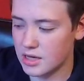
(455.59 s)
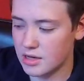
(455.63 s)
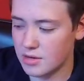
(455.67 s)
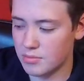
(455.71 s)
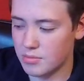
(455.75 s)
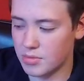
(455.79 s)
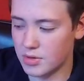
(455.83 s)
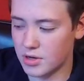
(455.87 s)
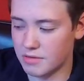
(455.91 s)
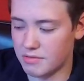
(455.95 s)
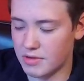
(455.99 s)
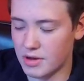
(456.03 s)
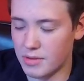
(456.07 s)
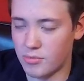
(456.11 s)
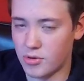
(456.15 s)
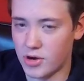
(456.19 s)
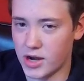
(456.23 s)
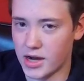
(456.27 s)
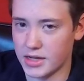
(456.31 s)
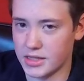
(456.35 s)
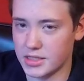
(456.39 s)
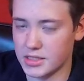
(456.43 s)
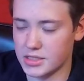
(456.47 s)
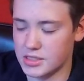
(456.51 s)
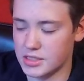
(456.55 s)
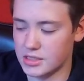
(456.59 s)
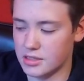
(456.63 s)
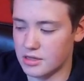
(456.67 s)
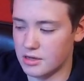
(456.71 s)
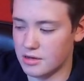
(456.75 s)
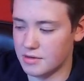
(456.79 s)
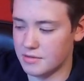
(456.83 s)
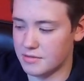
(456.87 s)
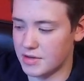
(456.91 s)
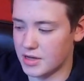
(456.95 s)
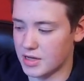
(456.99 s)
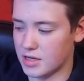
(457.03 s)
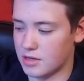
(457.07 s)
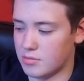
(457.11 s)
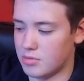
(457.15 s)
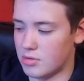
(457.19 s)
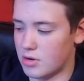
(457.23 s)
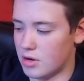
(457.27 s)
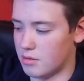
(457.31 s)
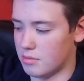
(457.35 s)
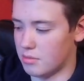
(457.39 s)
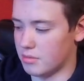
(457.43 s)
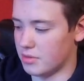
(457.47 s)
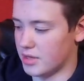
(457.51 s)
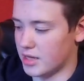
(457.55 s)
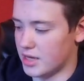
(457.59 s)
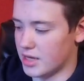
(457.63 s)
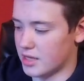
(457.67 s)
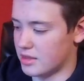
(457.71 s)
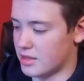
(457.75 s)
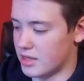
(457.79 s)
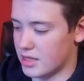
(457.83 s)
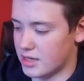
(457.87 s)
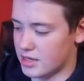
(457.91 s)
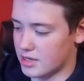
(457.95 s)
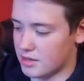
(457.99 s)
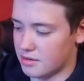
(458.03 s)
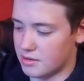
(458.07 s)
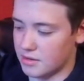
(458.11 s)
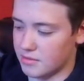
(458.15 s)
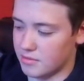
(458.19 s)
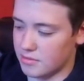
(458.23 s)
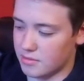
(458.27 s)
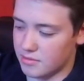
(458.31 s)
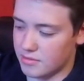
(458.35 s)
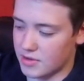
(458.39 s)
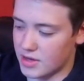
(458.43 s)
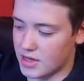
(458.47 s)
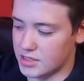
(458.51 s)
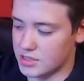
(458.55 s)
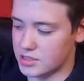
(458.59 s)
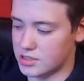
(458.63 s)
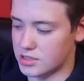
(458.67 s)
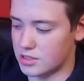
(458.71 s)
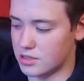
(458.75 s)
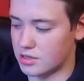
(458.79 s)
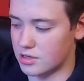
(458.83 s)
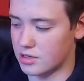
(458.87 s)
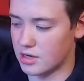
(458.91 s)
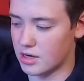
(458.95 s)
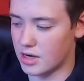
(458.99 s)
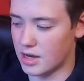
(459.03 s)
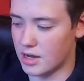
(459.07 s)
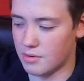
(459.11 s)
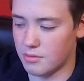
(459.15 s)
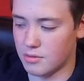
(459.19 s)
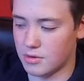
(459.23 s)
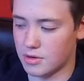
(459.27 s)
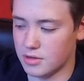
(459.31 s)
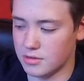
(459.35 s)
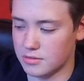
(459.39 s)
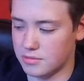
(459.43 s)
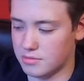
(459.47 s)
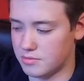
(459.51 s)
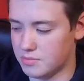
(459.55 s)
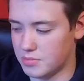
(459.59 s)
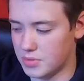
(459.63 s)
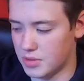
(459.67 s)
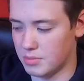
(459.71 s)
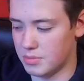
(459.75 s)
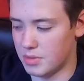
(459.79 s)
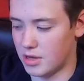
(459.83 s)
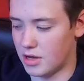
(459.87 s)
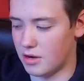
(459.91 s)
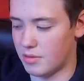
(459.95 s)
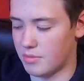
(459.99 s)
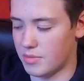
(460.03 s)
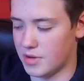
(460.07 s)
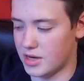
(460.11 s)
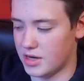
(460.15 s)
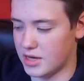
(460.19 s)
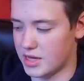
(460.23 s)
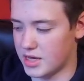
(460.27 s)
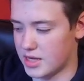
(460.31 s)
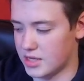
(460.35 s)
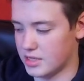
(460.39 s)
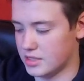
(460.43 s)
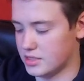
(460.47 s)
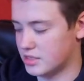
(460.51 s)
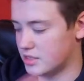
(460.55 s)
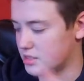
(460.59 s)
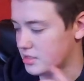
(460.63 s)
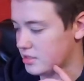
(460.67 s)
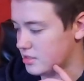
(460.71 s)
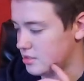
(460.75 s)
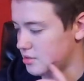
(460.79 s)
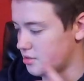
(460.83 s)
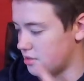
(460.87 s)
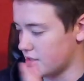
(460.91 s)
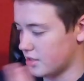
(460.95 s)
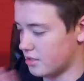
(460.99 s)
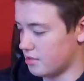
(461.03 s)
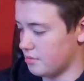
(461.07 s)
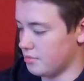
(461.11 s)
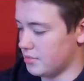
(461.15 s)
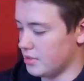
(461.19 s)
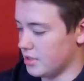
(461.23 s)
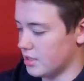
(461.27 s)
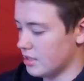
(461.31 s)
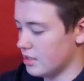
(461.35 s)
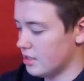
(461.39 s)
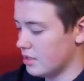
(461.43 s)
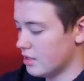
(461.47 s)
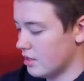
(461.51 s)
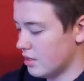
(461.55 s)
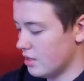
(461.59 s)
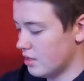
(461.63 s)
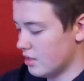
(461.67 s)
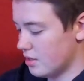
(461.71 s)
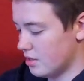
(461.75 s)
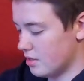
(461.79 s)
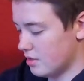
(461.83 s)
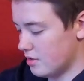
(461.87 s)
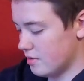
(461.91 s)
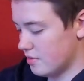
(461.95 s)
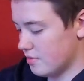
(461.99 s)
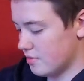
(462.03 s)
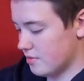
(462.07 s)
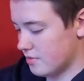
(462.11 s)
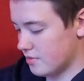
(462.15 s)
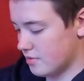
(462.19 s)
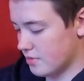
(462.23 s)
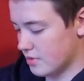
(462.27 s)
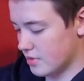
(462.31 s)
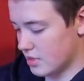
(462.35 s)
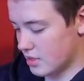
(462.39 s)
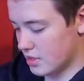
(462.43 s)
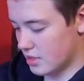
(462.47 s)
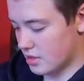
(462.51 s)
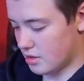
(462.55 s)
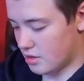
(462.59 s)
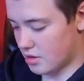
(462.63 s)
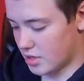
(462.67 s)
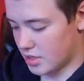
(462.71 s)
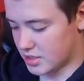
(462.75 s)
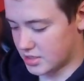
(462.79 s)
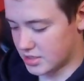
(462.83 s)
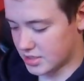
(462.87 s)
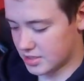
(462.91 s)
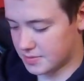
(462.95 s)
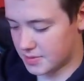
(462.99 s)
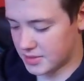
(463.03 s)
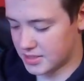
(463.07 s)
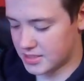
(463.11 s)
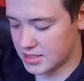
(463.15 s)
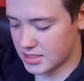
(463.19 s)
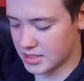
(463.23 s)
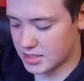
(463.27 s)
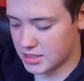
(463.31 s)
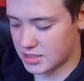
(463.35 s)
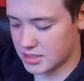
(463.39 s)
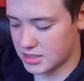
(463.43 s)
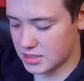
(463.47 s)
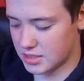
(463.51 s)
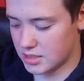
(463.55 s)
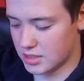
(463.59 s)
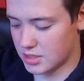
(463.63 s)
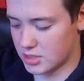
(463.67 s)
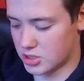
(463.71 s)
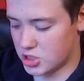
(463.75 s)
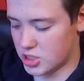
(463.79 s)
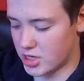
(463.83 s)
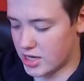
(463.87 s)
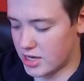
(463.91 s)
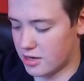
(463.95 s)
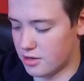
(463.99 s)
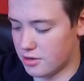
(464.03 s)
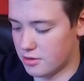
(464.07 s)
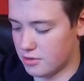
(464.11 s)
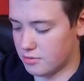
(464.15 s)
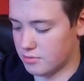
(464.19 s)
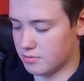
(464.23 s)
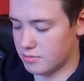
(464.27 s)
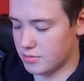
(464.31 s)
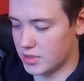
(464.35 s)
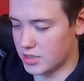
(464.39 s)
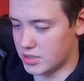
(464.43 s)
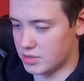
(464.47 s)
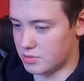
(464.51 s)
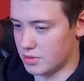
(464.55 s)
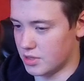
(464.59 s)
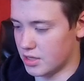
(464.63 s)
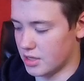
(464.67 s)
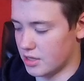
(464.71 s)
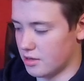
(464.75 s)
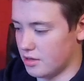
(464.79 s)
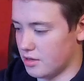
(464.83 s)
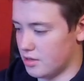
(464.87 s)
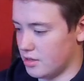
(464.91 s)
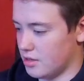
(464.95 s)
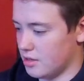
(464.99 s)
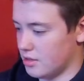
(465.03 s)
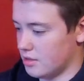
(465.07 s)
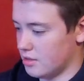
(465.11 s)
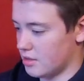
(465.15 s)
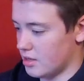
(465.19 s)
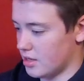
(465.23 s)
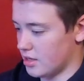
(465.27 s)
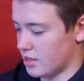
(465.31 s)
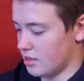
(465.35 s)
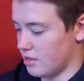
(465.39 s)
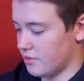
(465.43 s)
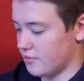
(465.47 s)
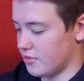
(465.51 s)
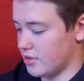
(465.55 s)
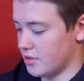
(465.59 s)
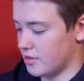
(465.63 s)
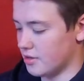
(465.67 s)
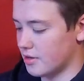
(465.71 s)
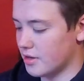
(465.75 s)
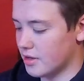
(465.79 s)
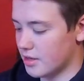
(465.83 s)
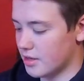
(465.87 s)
But if I practice enough, I could probably get that down even faster. I want to be better by Nats, so I could be. Alright, 6x6, the Shadow, it's really good. I love it.